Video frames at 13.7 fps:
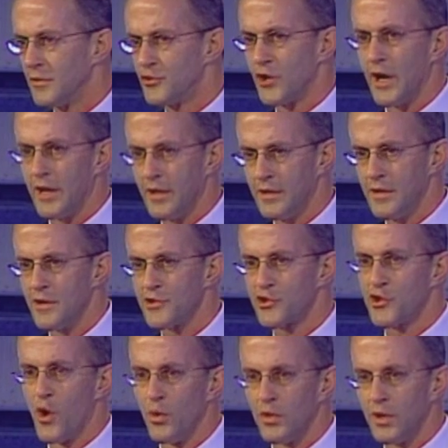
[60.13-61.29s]
chided,
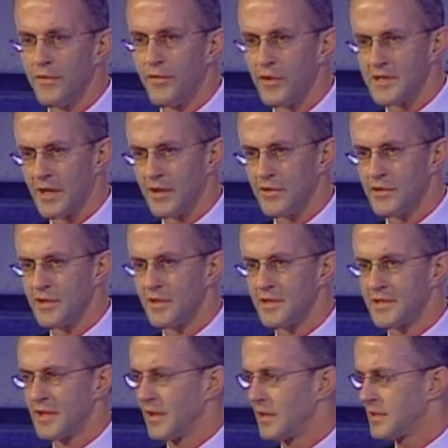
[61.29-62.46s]
scolded for such
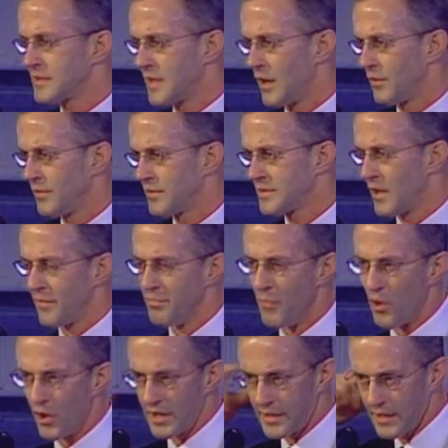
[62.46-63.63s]
silly,
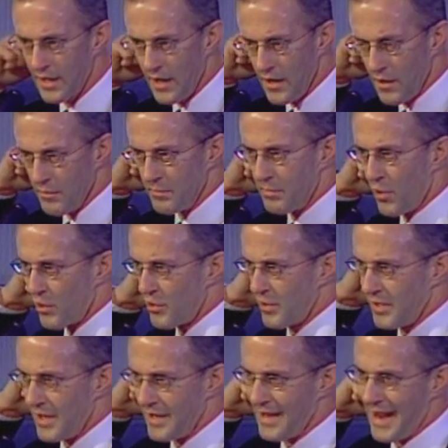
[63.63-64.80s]
sophomoric,
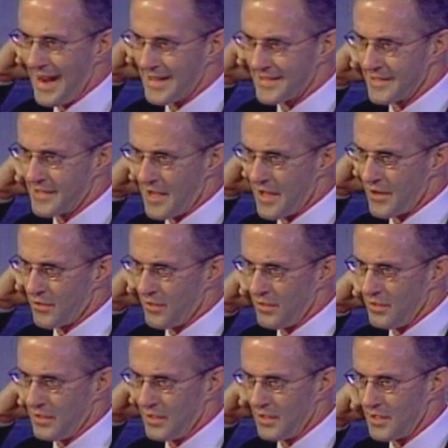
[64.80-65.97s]
bordering on
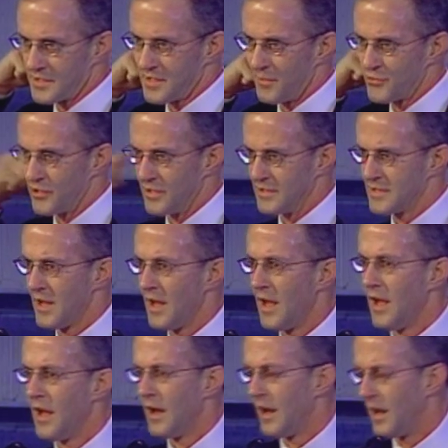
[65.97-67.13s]
asymptotical assumptions.
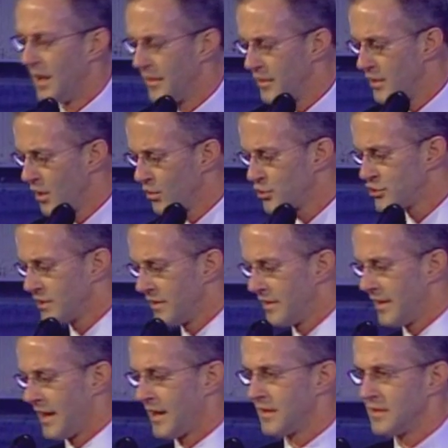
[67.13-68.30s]
The notion
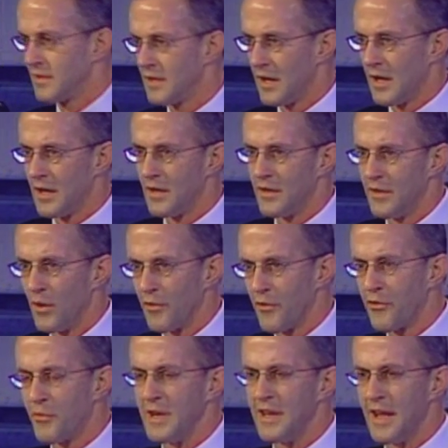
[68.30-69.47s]
that, the
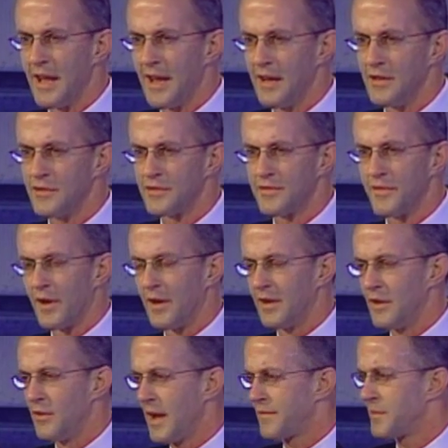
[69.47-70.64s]
3 days,
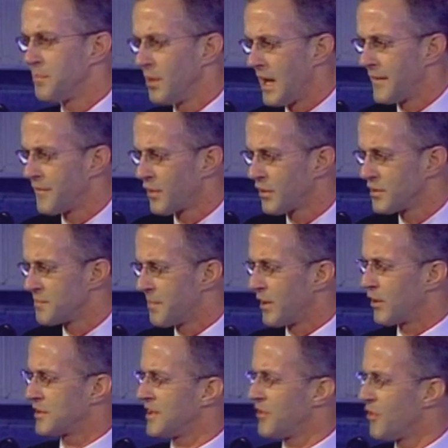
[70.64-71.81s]
you'd have to plan for a
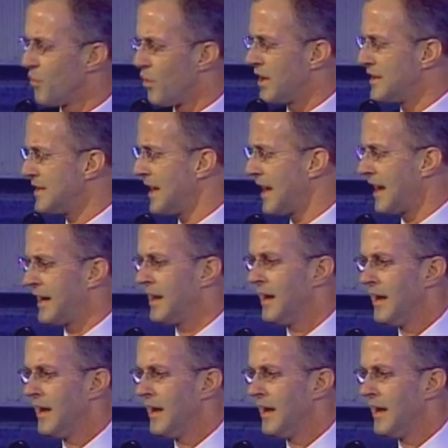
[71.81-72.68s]
conspiracy the 1 day,